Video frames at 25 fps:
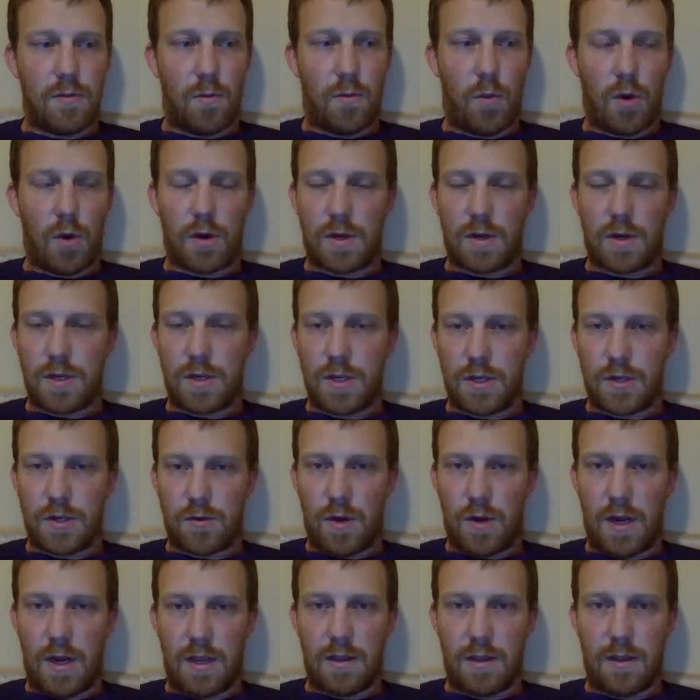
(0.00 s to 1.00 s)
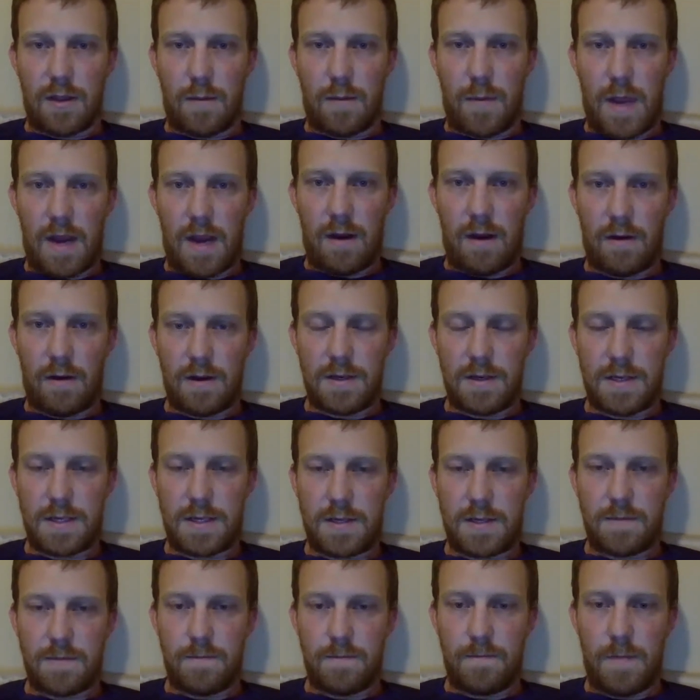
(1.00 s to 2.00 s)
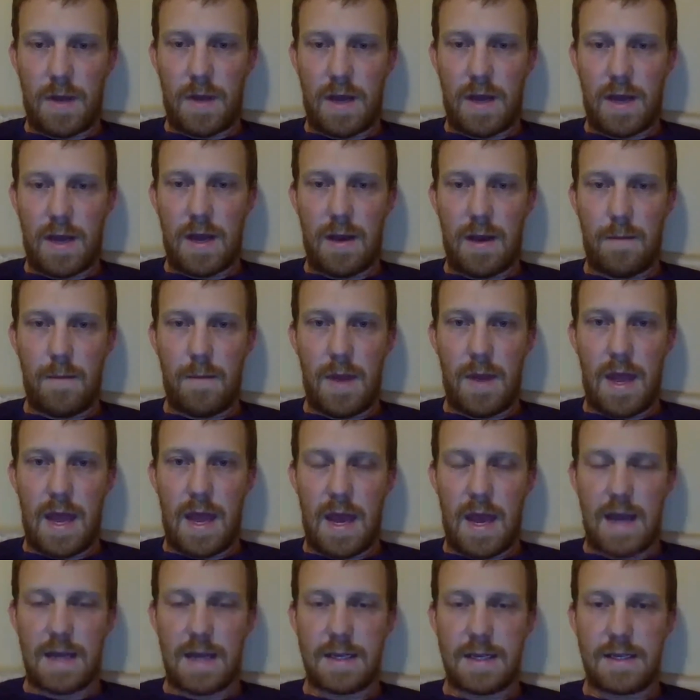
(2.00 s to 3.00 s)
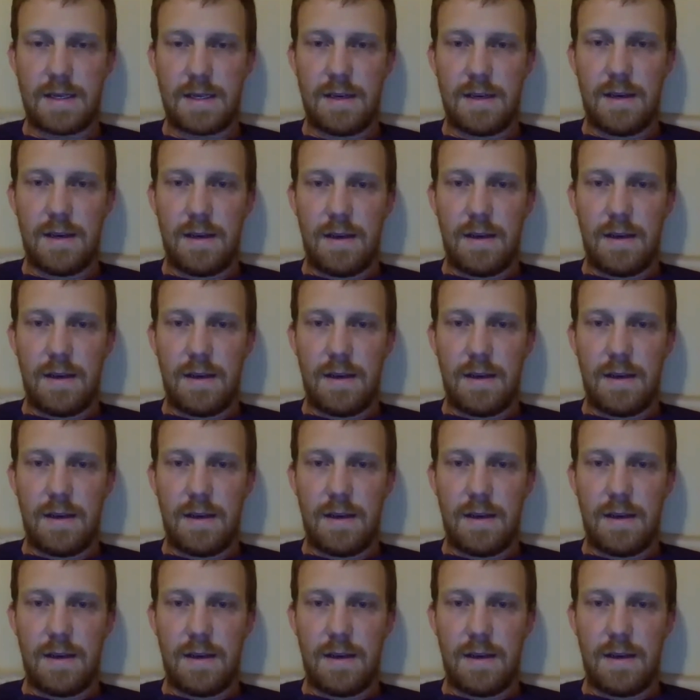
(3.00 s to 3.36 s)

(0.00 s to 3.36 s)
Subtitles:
work to train the parents at